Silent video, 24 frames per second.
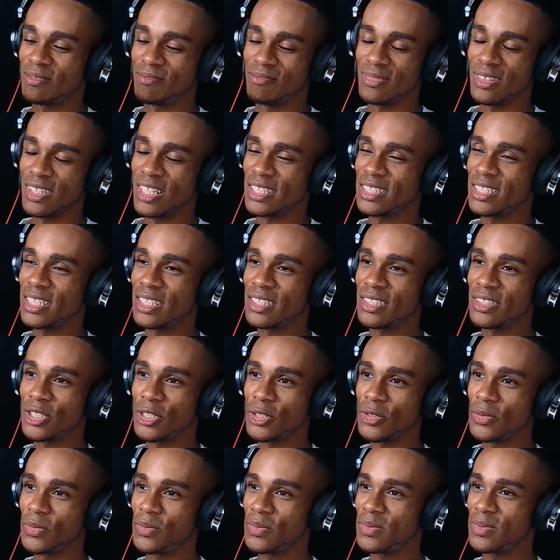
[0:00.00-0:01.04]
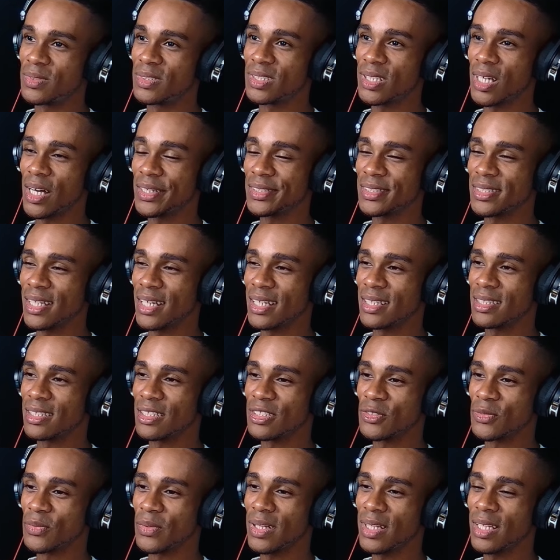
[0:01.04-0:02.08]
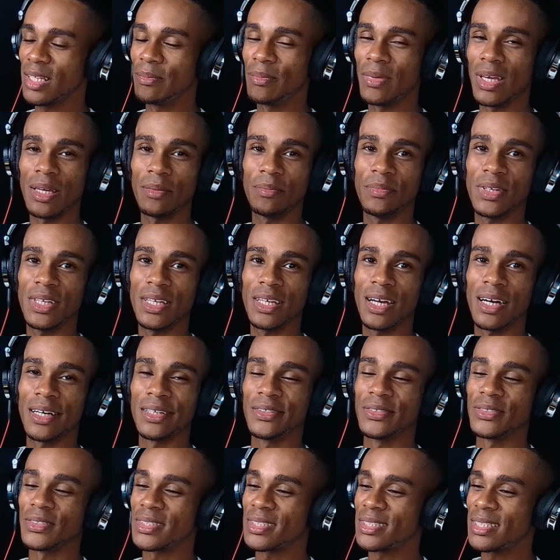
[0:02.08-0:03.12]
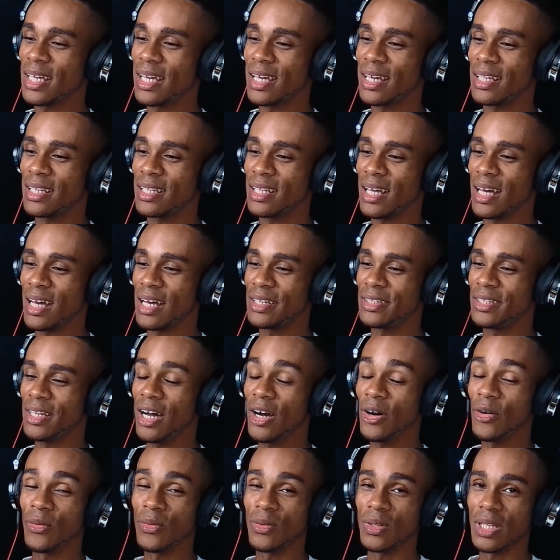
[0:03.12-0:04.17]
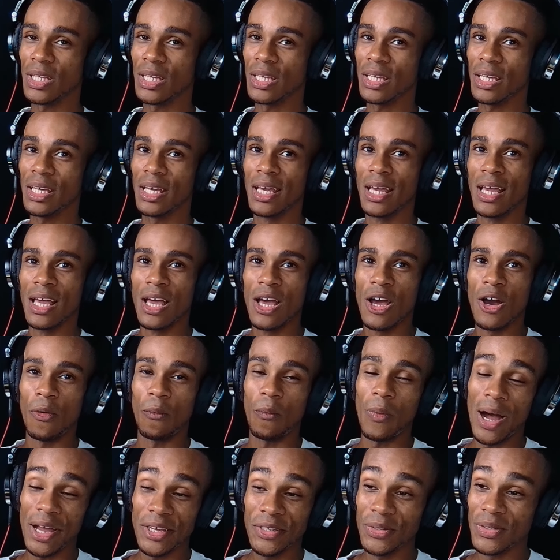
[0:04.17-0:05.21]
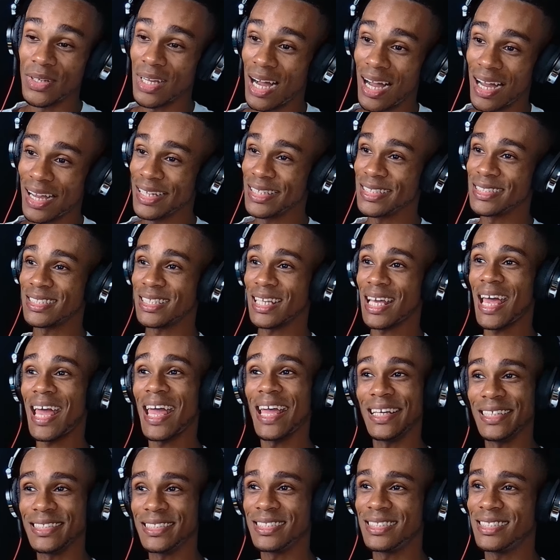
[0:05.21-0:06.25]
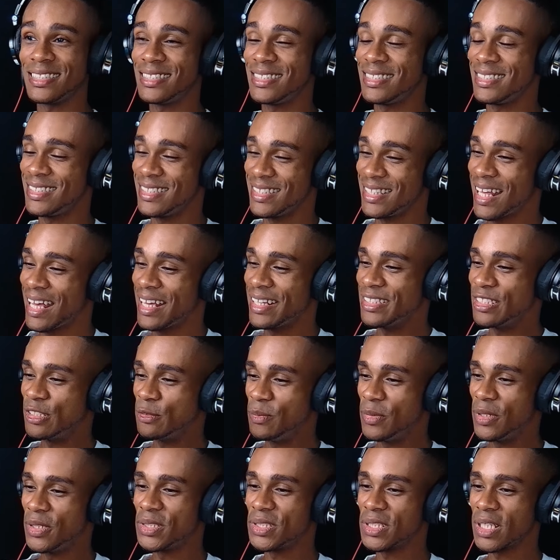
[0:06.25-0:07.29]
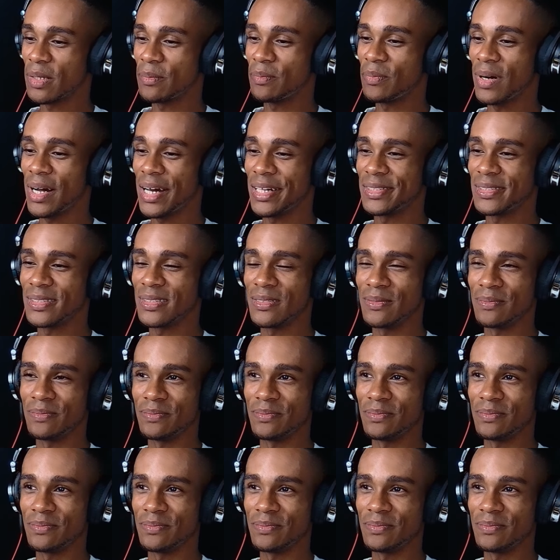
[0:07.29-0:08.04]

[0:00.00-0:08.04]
listening to songs like this really made me understand not only why you guys hate today's music, but